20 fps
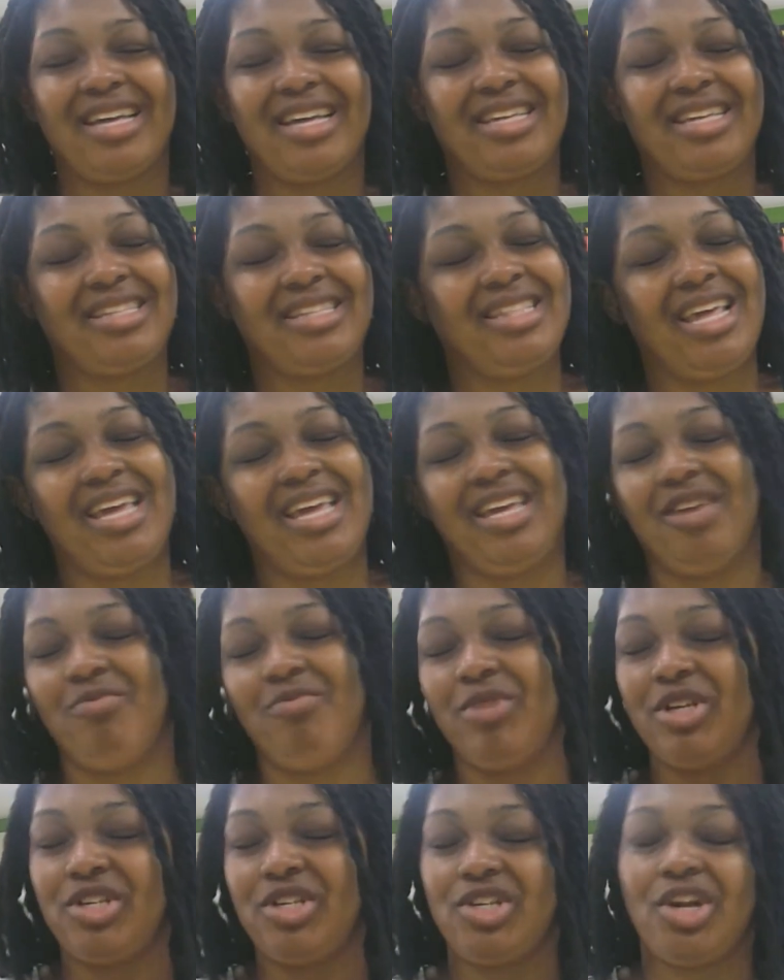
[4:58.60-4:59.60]
They can be
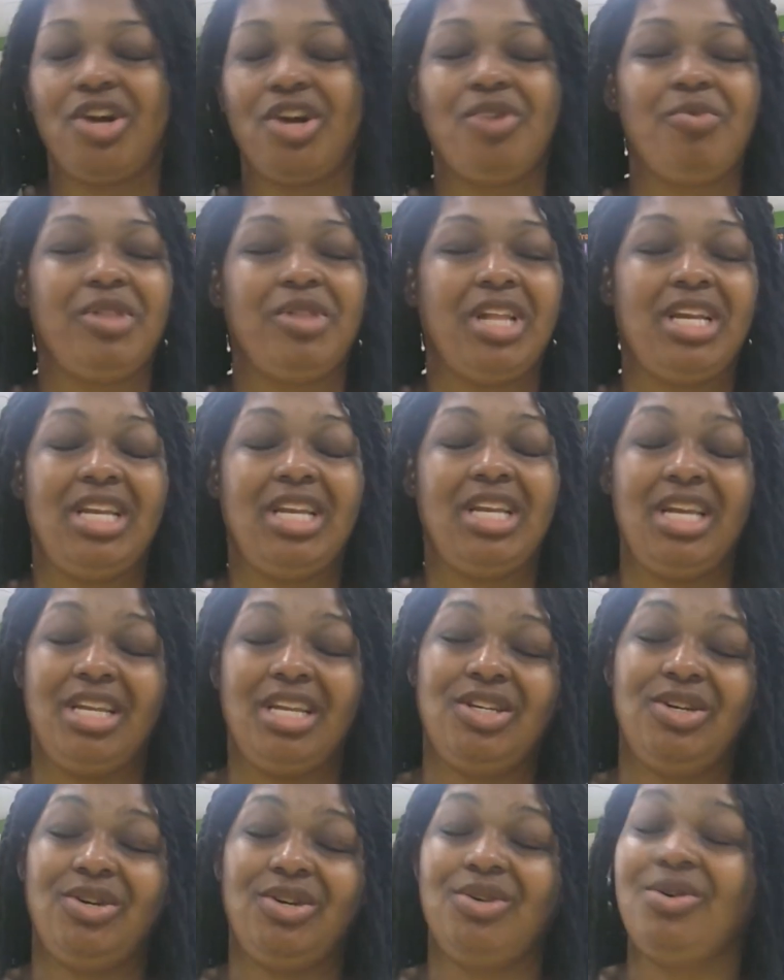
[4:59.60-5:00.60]
stern when they need
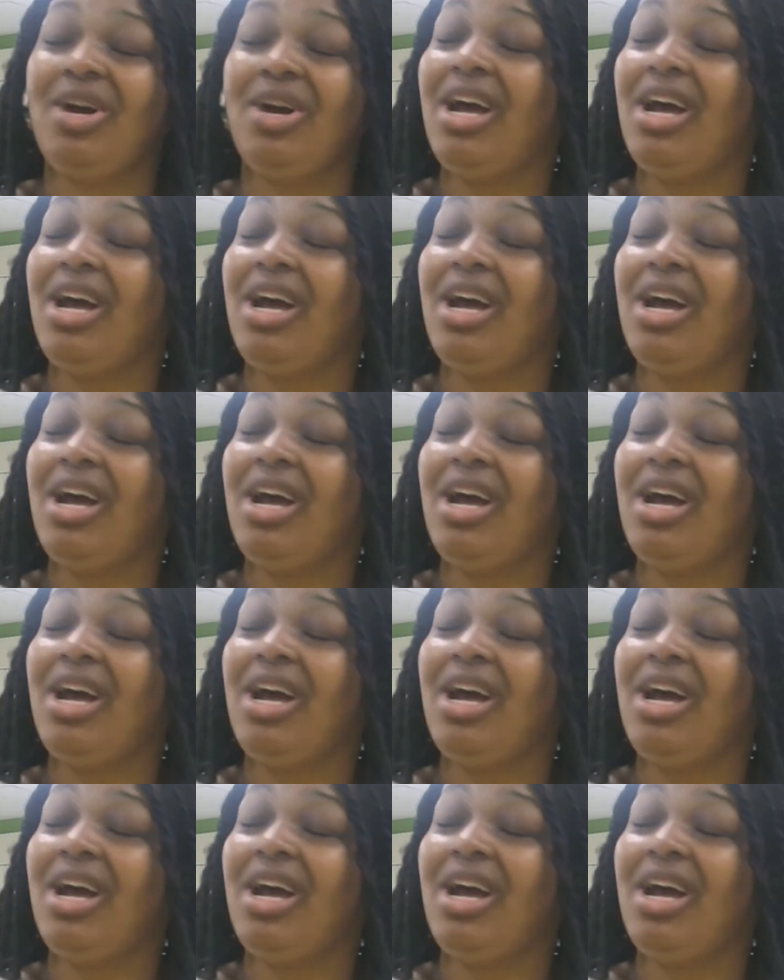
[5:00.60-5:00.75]
to,